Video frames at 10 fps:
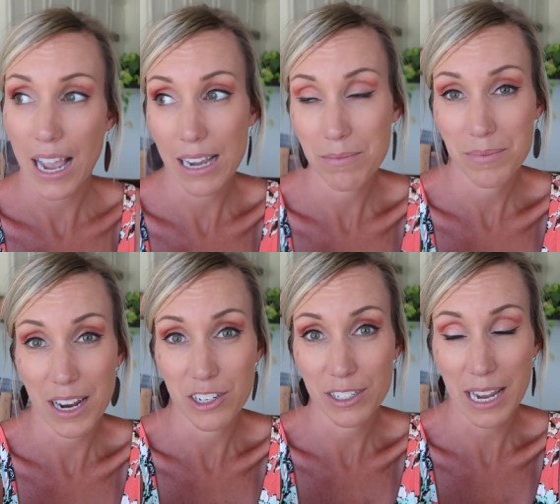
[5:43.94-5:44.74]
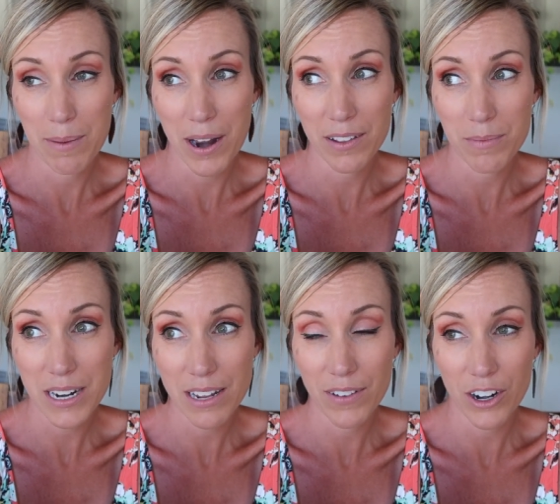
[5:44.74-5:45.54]
i just came out of the
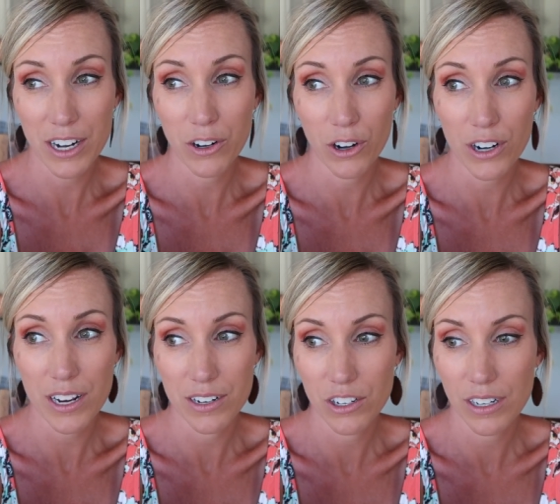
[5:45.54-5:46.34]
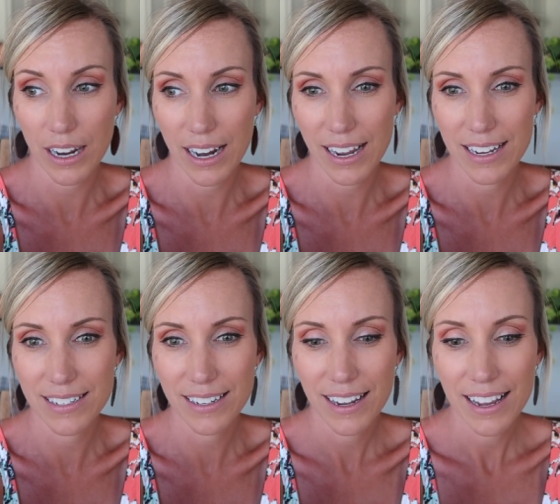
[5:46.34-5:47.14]
meeting very encouraged
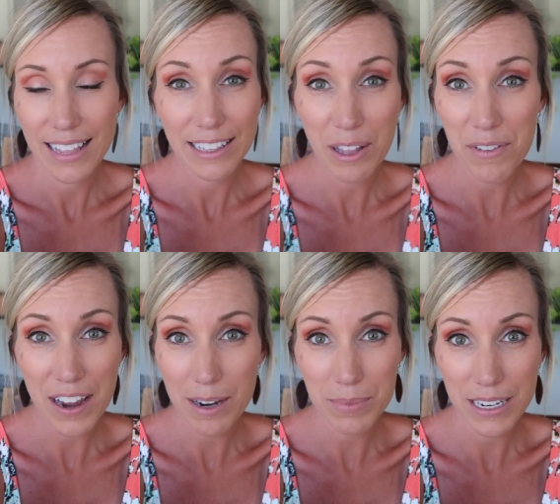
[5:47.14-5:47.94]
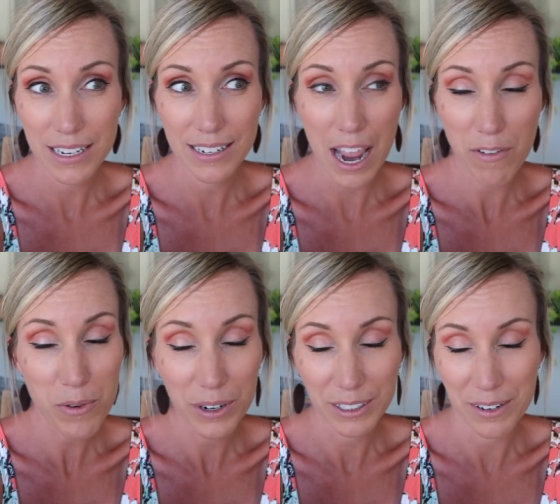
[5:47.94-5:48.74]
and they love Hampton
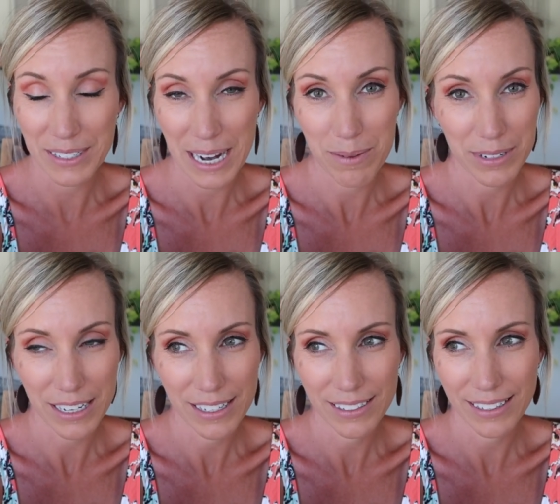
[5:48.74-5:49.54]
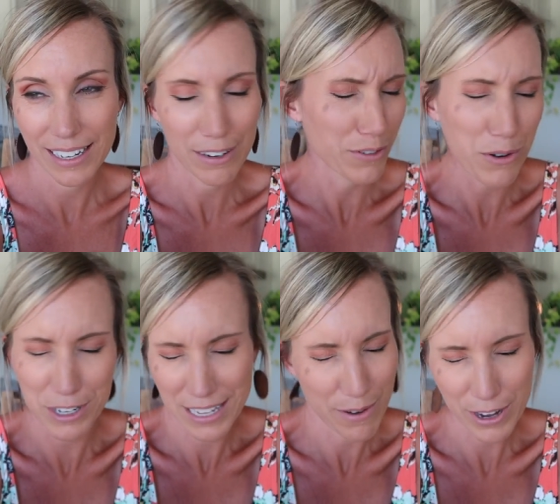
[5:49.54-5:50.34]
everyone loves Hampton and of
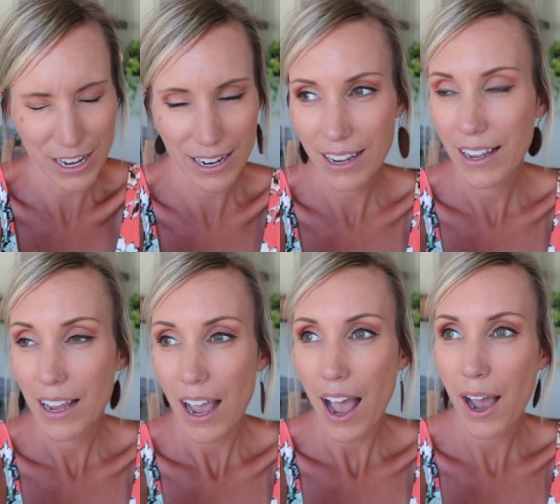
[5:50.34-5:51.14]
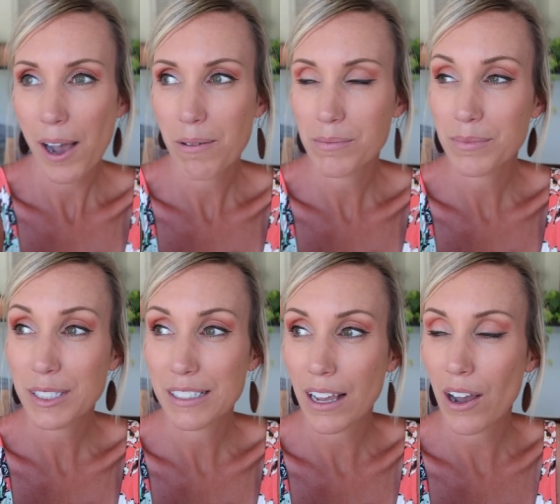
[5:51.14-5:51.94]
course they would um,
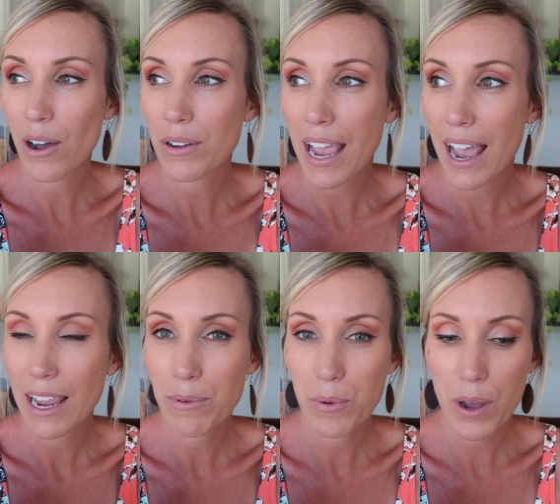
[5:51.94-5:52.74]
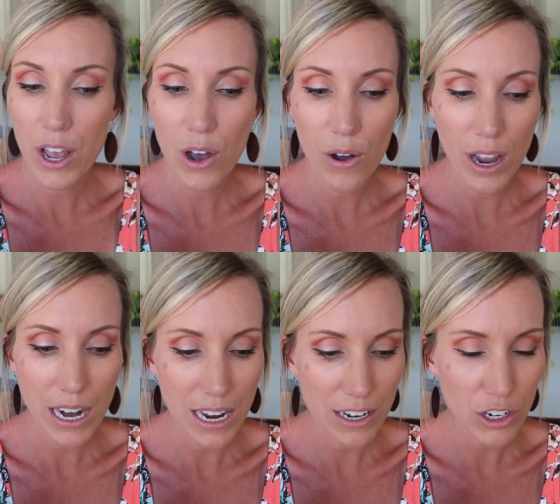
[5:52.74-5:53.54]
so yeah it went well
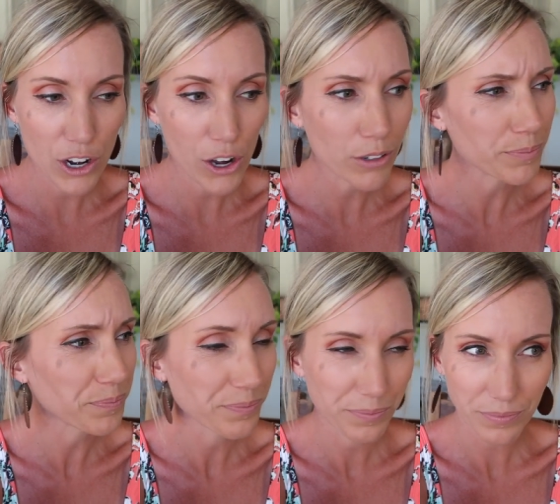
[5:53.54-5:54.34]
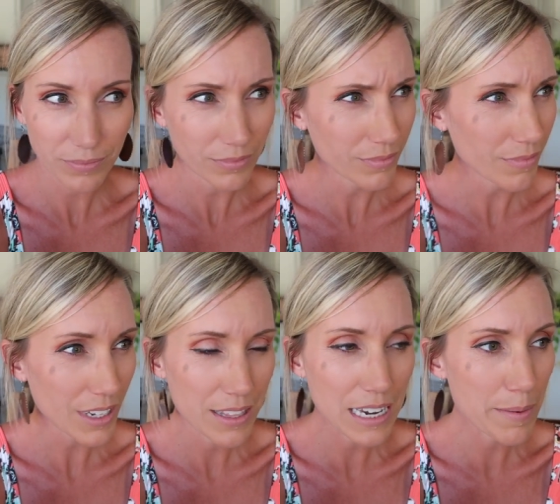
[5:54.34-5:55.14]
and you know
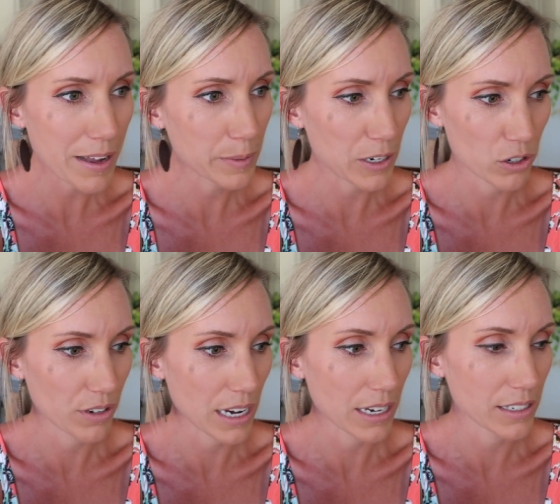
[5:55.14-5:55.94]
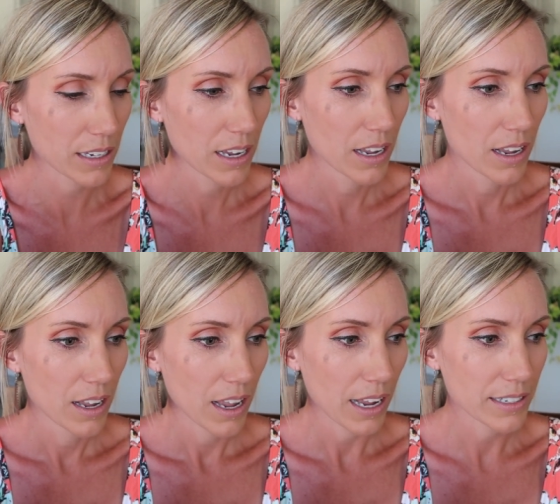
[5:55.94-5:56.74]
thinking about special needs
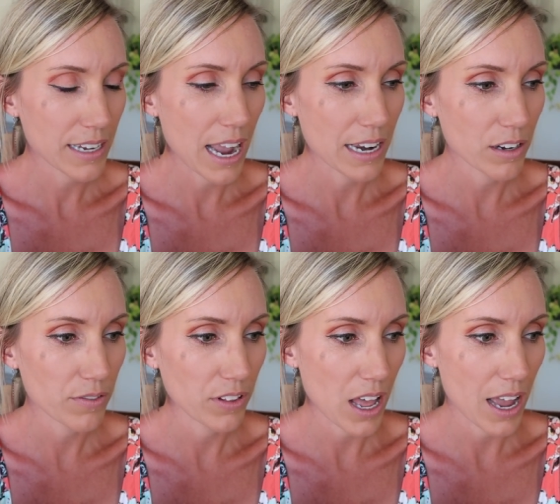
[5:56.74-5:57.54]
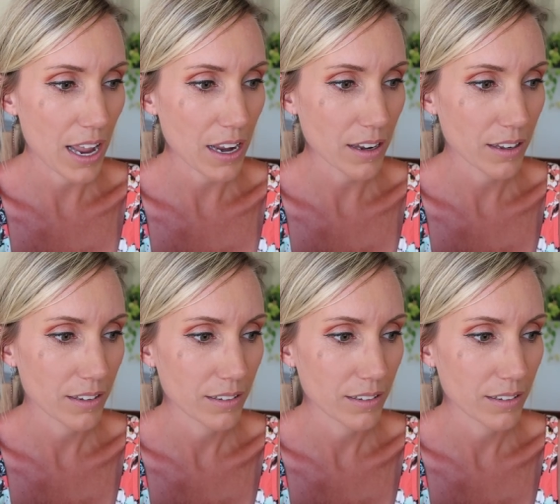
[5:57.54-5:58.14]
it's kind of like